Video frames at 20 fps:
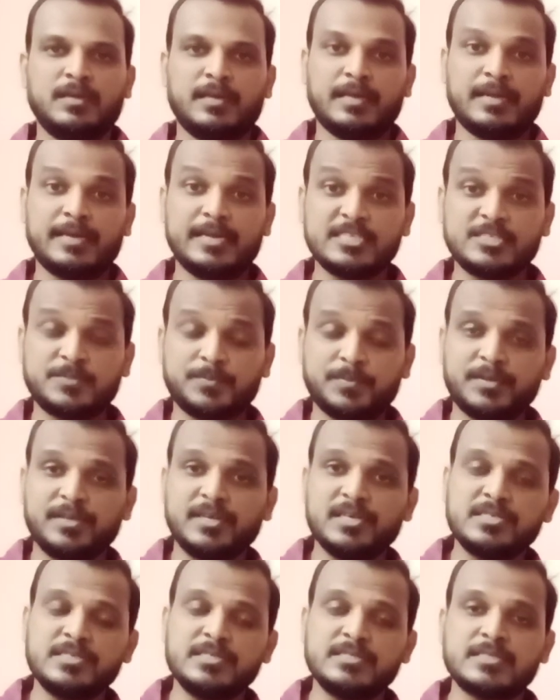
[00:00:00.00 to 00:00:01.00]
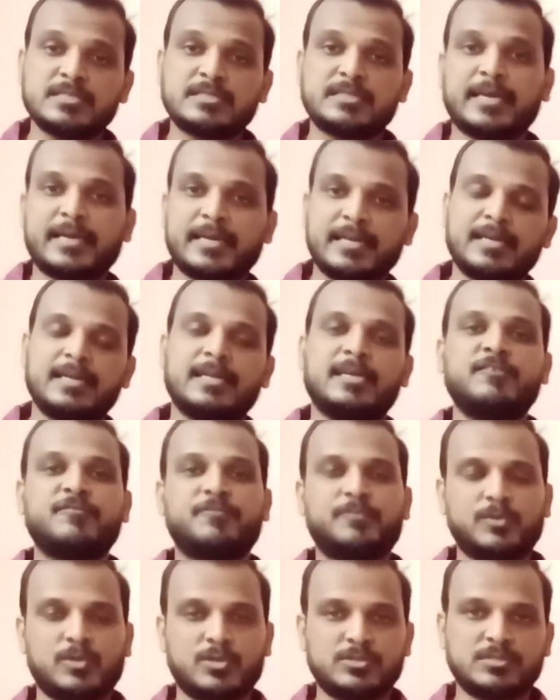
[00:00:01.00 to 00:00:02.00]
Respiration is the second life
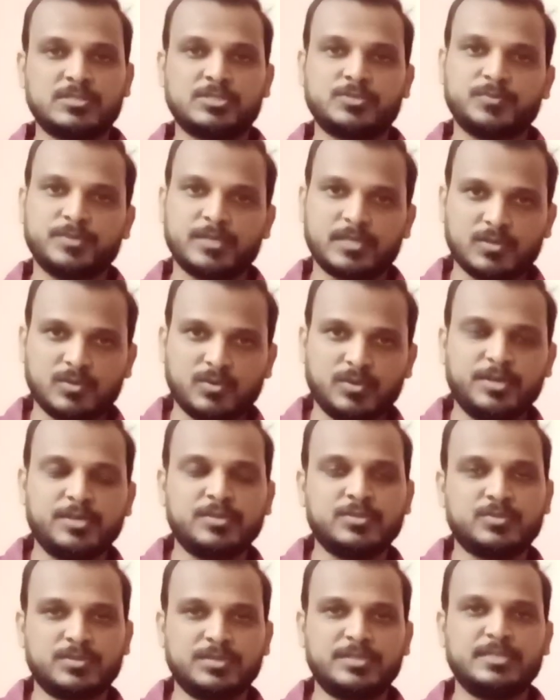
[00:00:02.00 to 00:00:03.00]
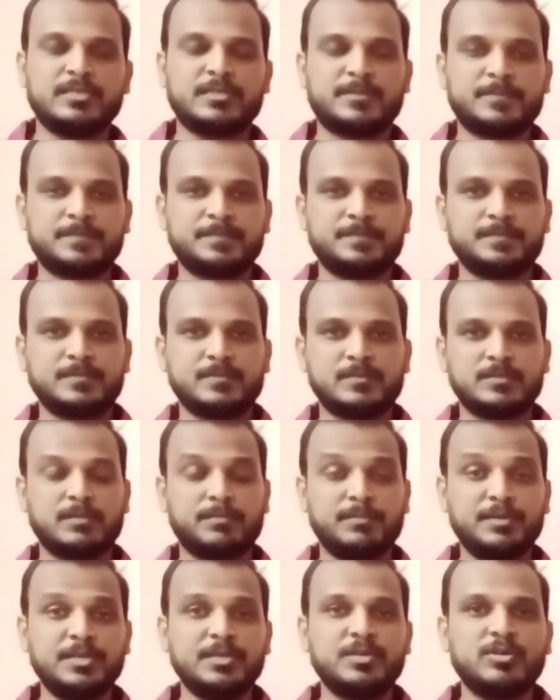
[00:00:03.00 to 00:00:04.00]
process we are going through here. The
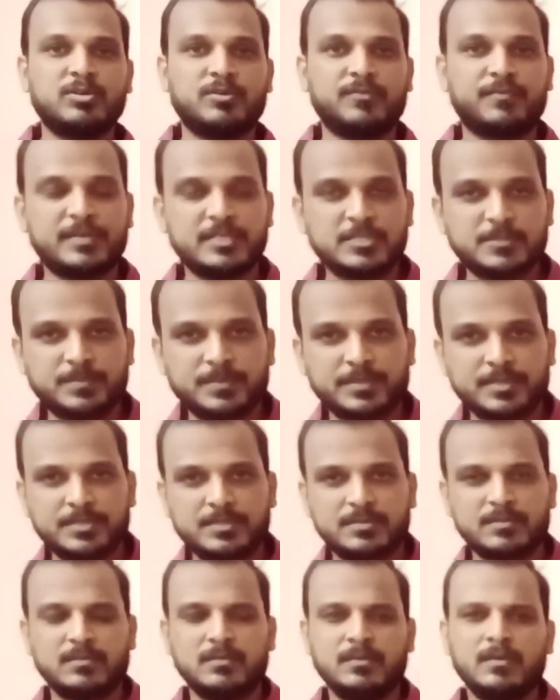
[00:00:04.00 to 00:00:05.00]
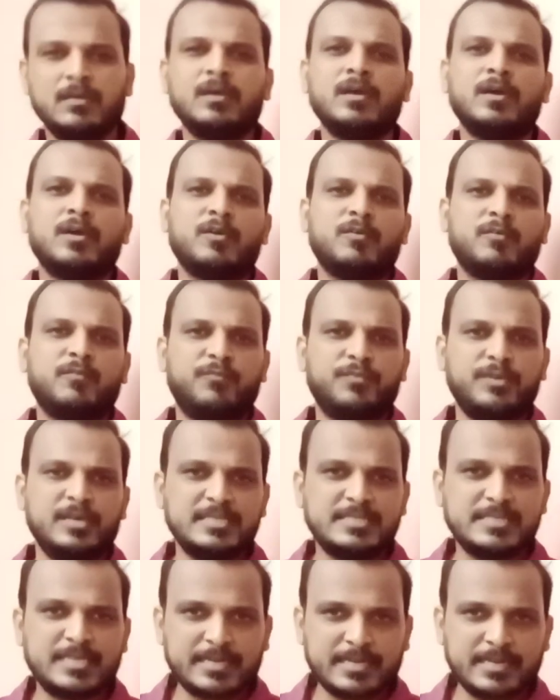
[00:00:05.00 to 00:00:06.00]
meaning of respiration. We
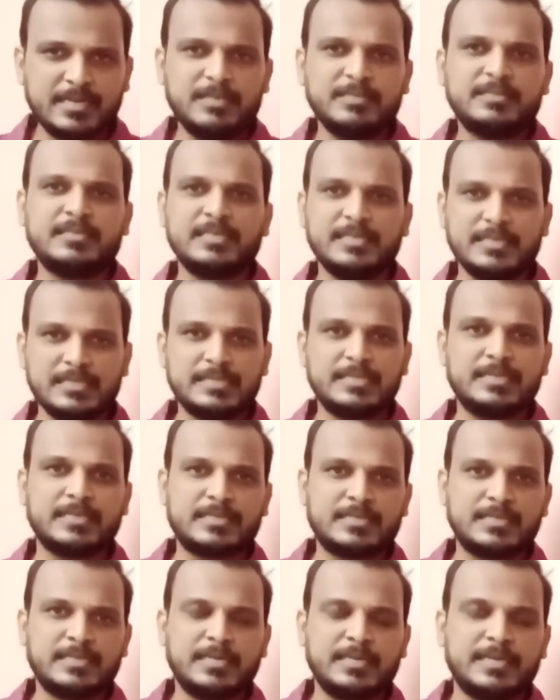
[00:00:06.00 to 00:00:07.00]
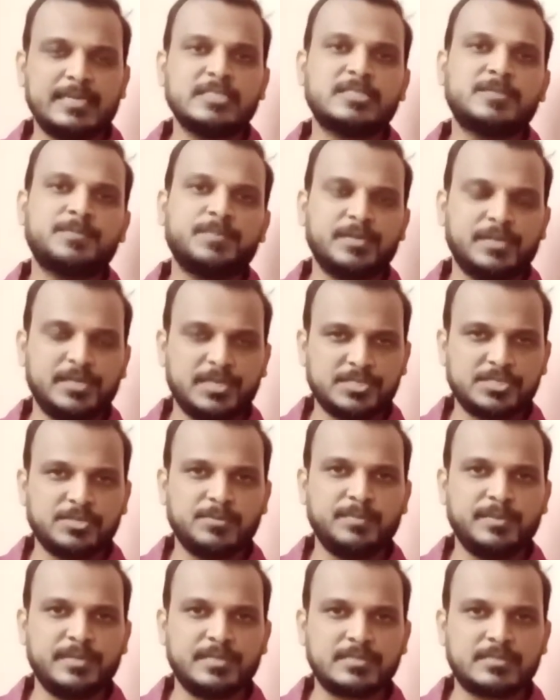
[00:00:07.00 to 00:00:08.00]
generally think that respiration
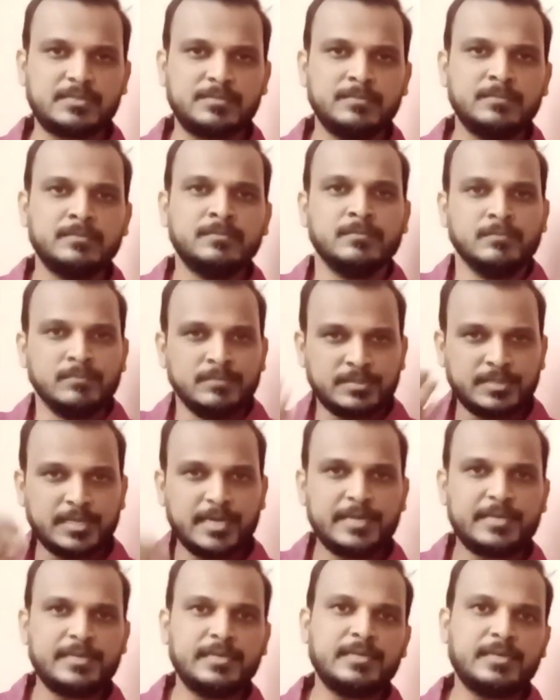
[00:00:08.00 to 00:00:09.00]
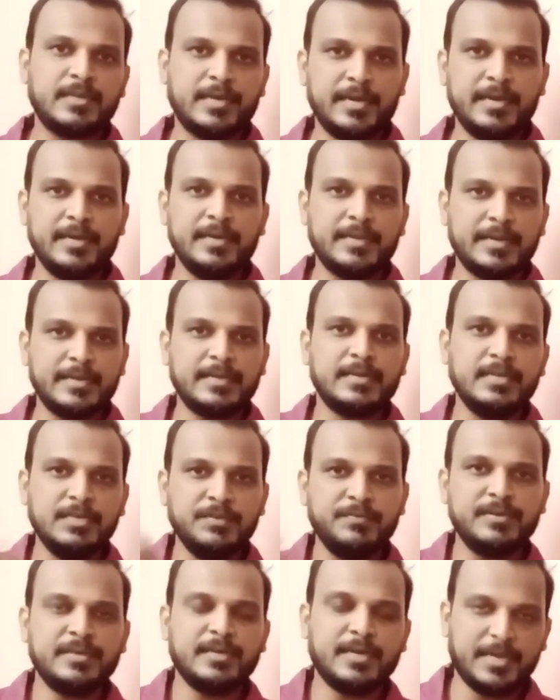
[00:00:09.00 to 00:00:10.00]
means taking air and
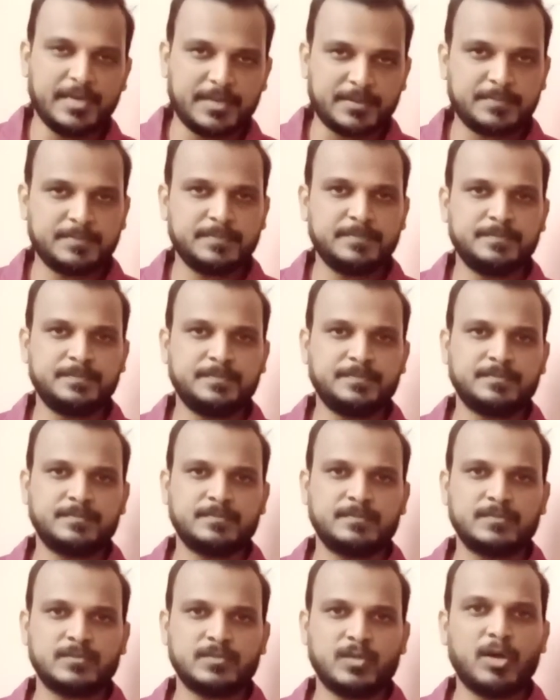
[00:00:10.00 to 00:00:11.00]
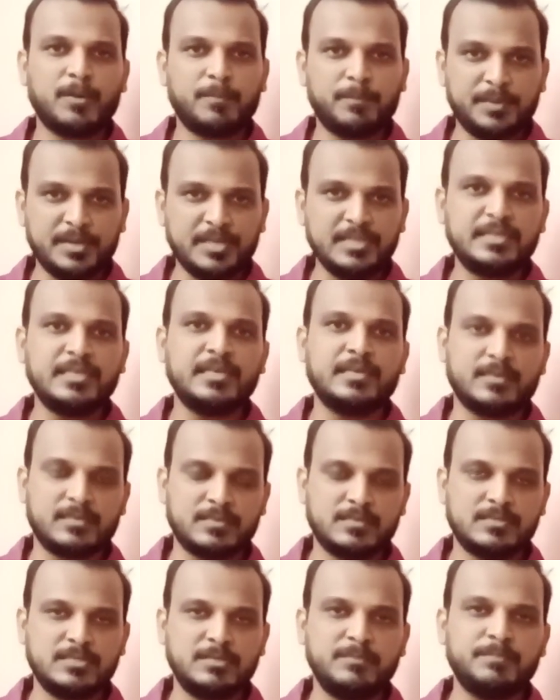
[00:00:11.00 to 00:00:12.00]
leaving air, or breathing,
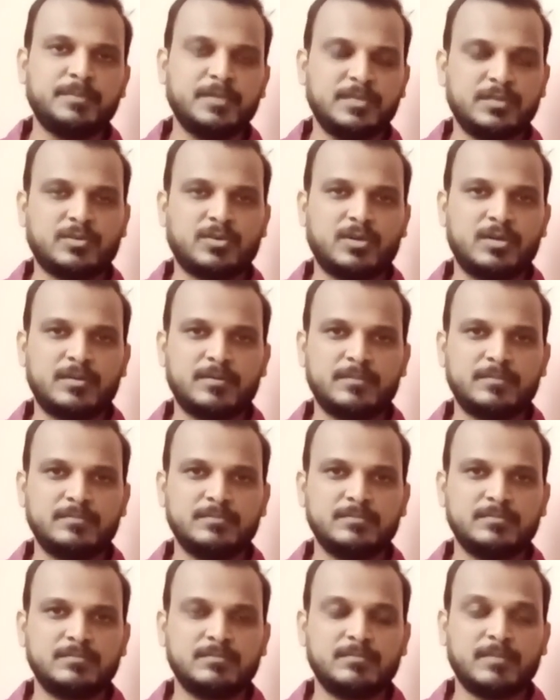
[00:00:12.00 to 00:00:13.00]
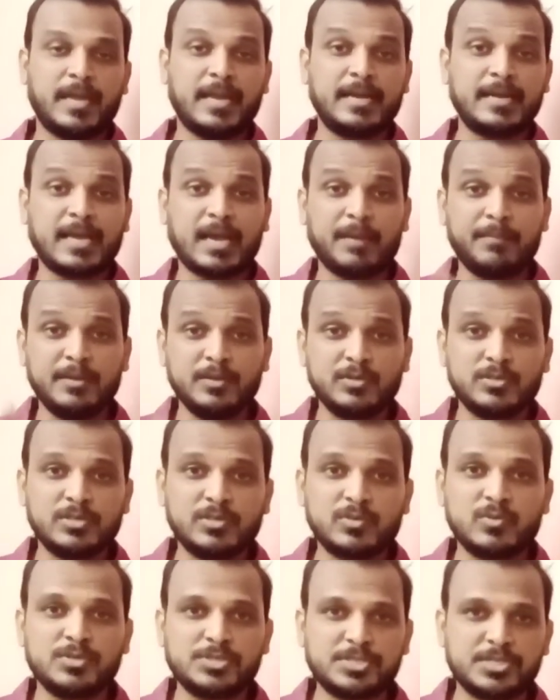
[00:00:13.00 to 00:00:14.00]
simply called. And coming to a
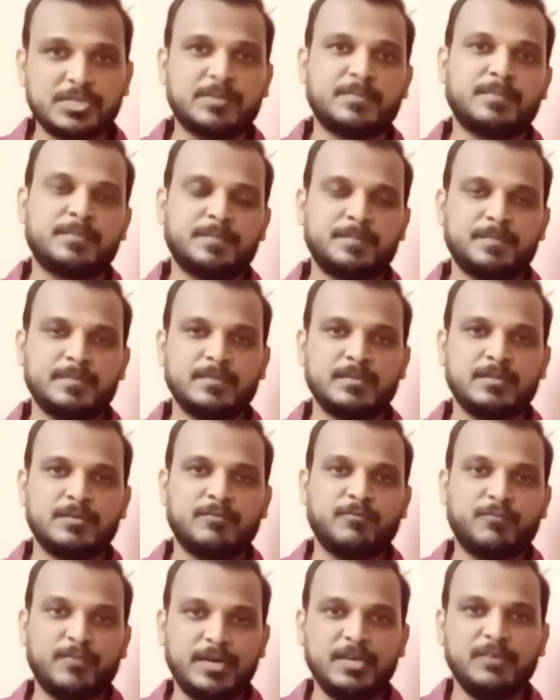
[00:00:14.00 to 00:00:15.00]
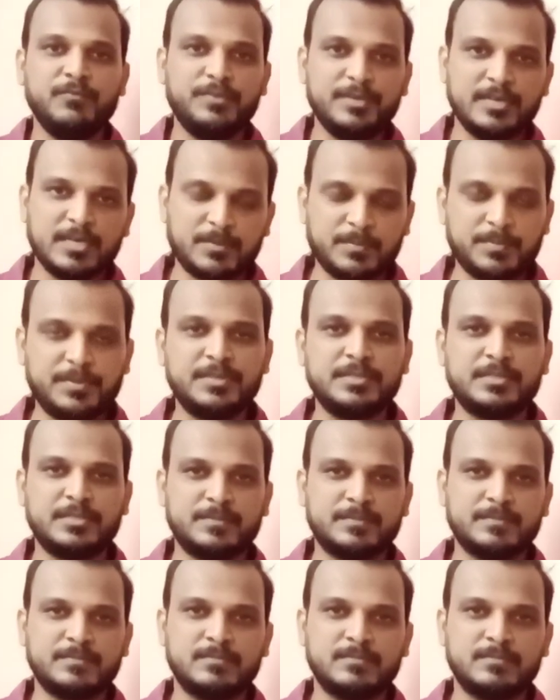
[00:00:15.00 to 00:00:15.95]
question, why we are breathing?